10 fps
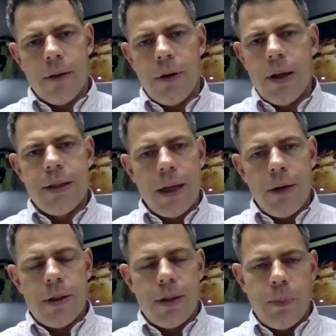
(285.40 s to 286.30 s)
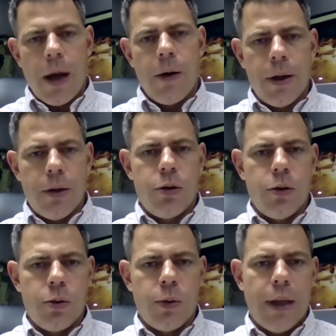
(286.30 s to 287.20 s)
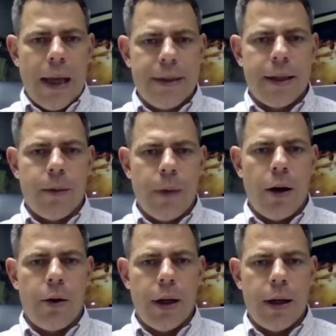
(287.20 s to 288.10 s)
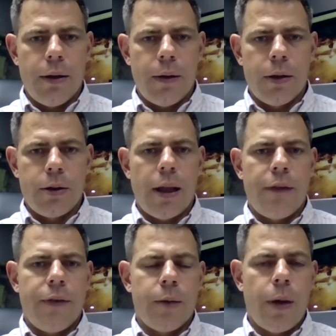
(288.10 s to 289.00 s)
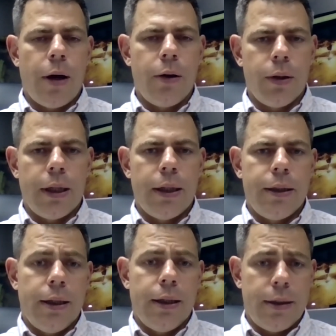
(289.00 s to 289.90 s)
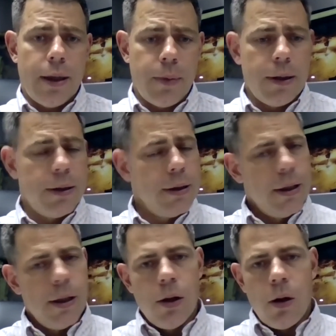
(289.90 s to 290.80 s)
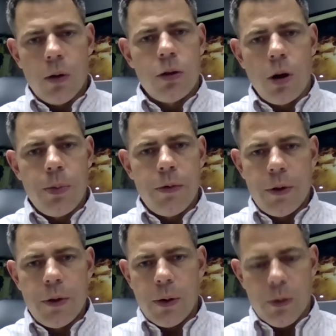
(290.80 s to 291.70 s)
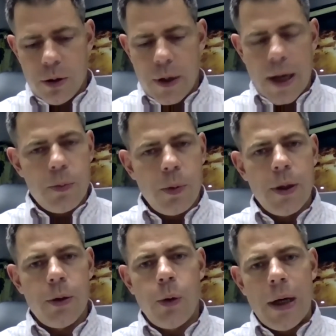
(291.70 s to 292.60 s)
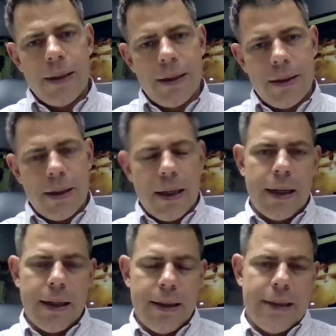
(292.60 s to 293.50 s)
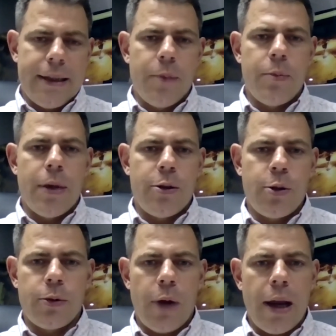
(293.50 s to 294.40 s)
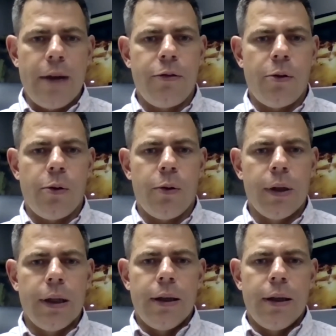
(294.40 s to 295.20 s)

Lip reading: very serious power issues with Eskom, our South African power utility, in December. On top of it, we also had probably the wettest December in terms of rainfall